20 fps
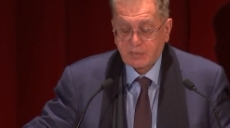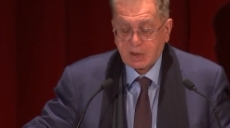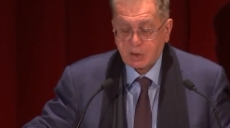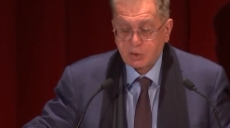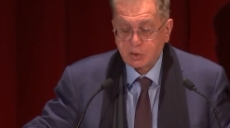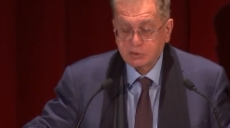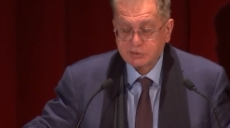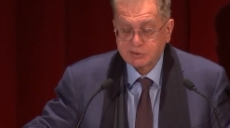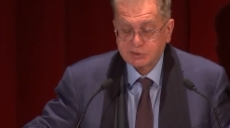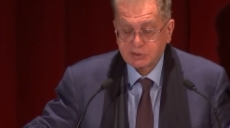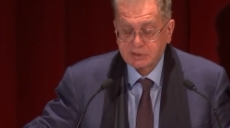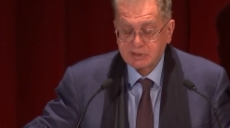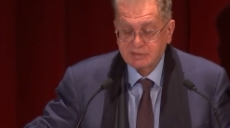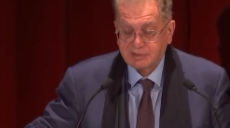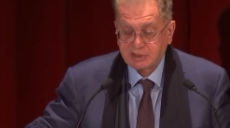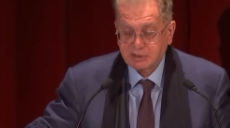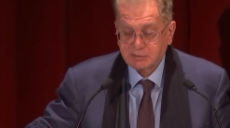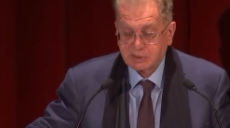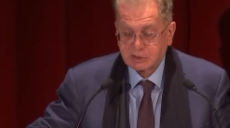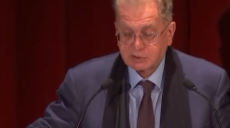Also,
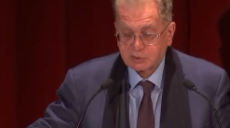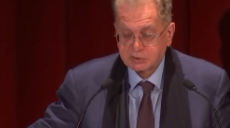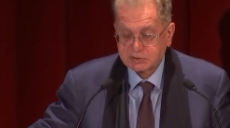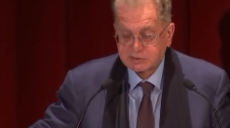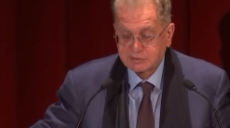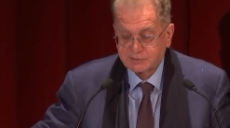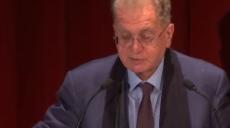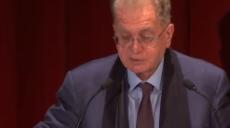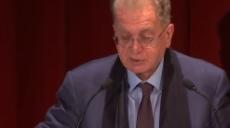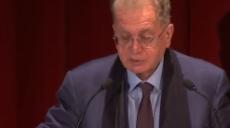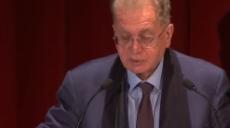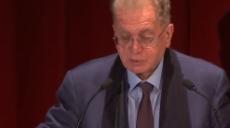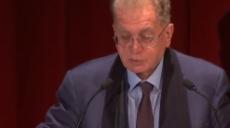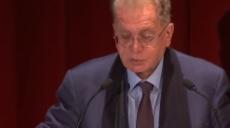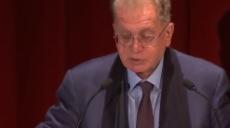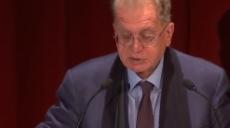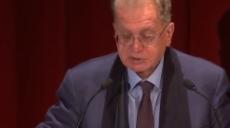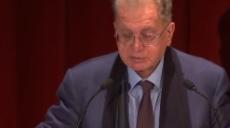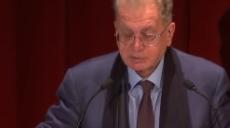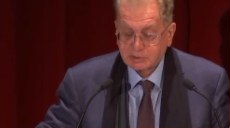Ivan Morozov
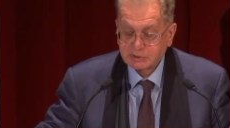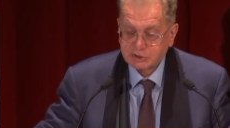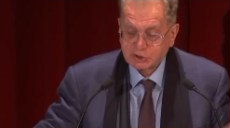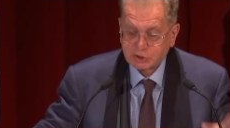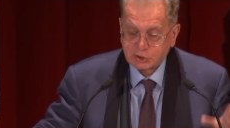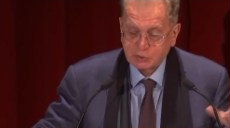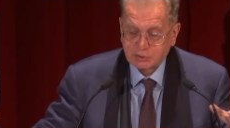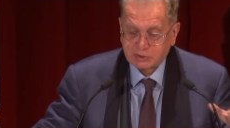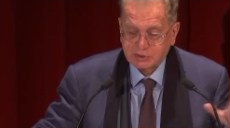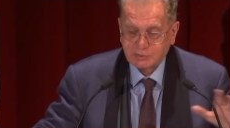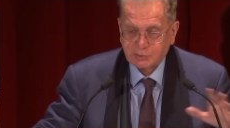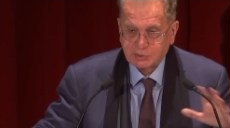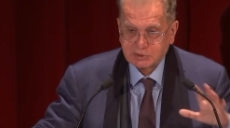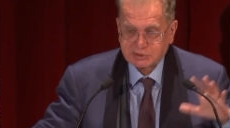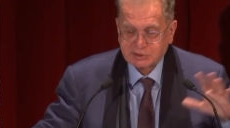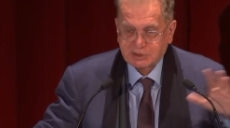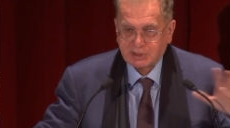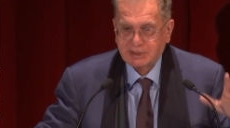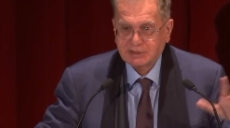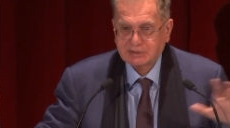was, well, Shukin
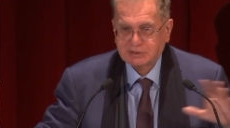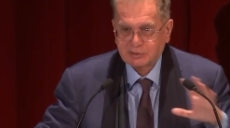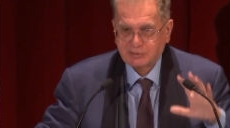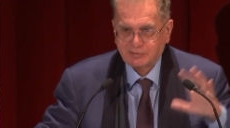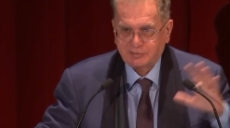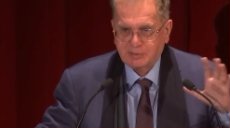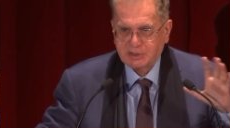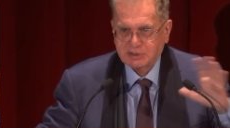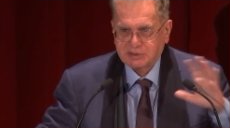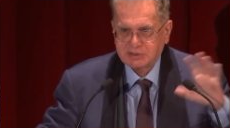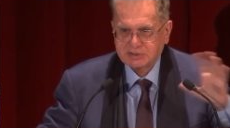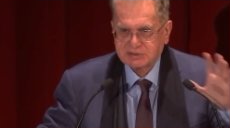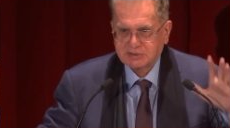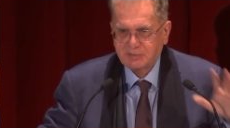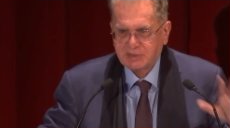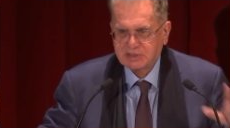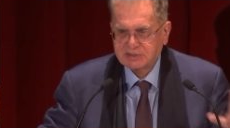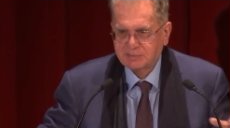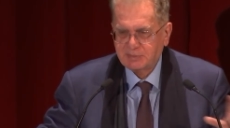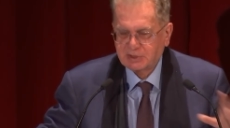was collector of Matisse. The
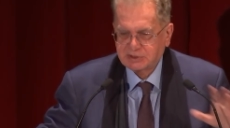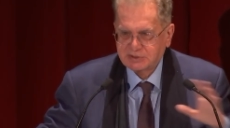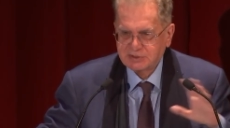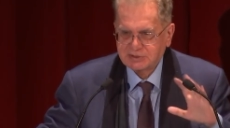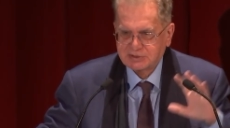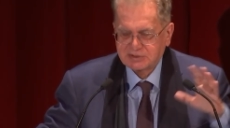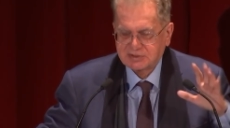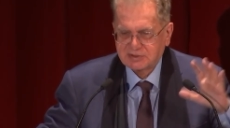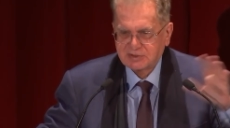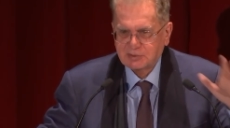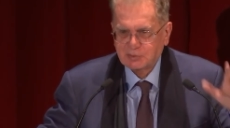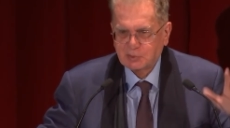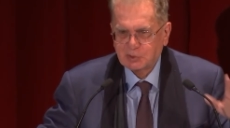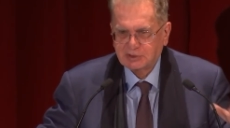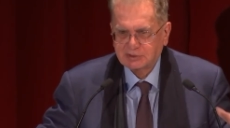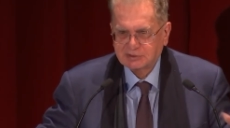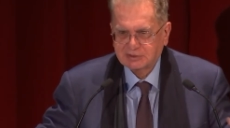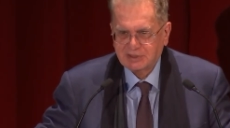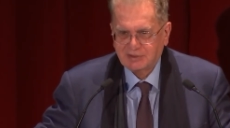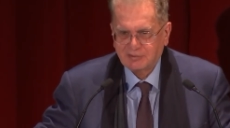best Matisses in the
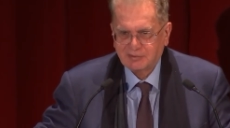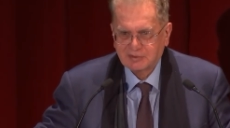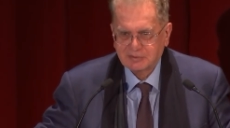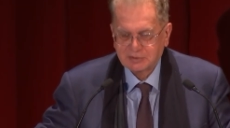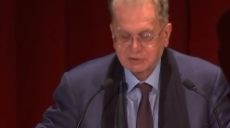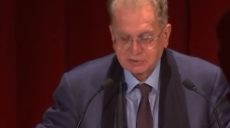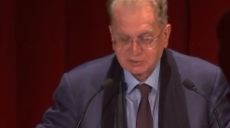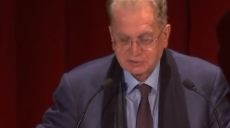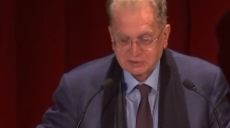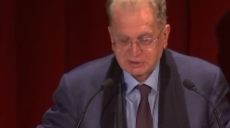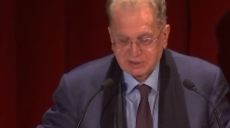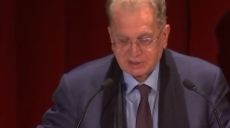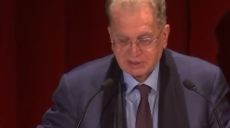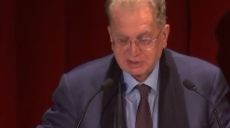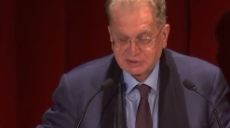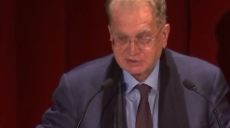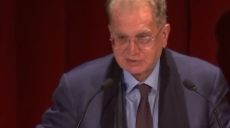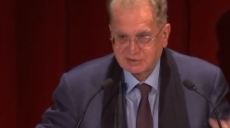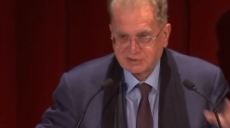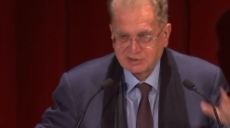world come from Shukin
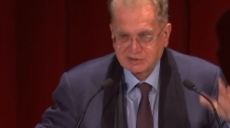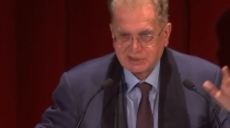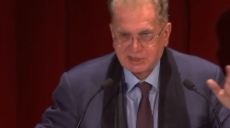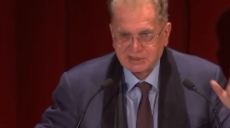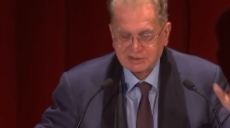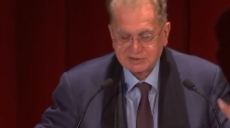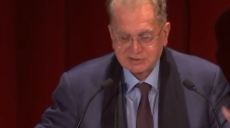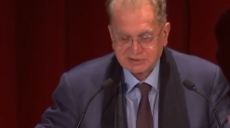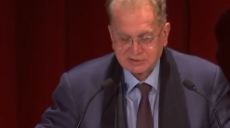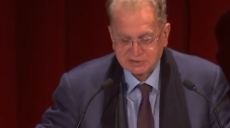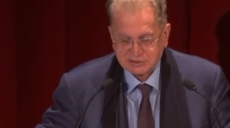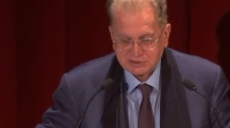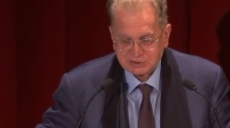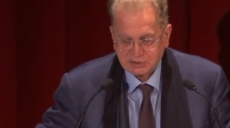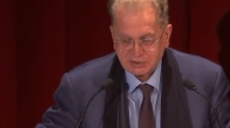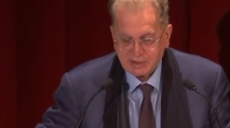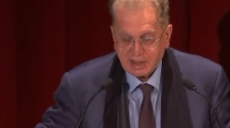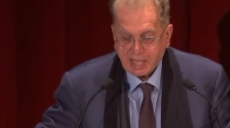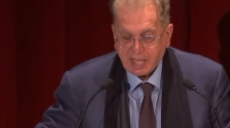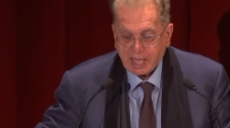collection, the dance and so
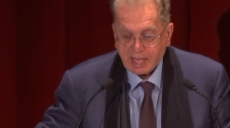on.